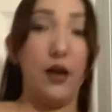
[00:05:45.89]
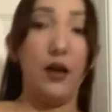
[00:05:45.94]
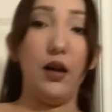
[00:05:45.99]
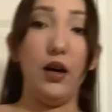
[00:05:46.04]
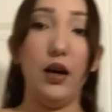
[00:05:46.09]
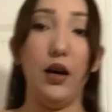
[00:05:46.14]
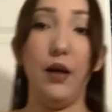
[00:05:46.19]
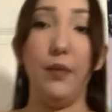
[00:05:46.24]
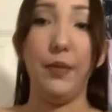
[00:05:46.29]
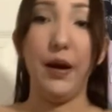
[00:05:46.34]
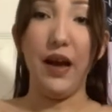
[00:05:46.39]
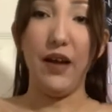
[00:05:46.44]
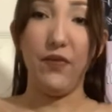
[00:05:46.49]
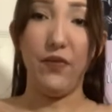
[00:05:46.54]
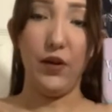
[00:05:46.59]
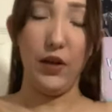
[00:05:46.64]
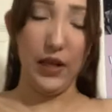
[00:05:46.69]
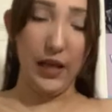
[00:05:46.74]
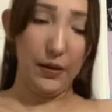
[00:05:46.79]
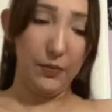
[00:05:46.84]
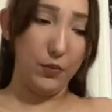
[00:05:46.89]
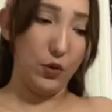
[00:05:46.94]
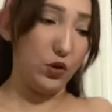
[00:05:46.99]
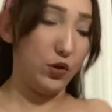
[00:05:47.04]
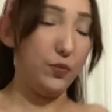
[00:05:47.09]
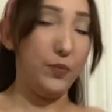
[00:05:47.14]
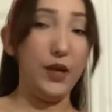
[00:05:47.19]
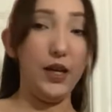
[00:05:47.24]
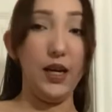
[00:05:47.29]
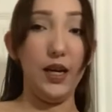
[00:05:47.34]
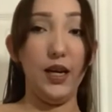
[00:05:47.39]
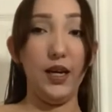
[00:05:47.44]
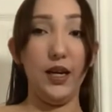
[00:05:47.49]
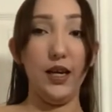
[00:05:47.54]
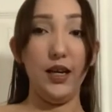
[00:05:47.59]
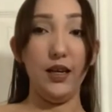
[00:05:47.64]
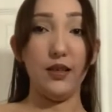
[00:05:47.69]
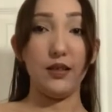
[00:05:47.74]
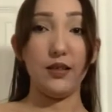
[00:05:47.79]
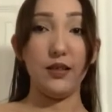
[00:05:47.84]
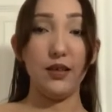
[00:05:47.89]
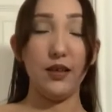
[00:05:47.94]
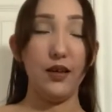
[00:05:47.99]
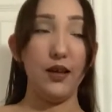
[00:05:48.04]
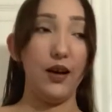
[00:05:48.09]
I feel like most bikinis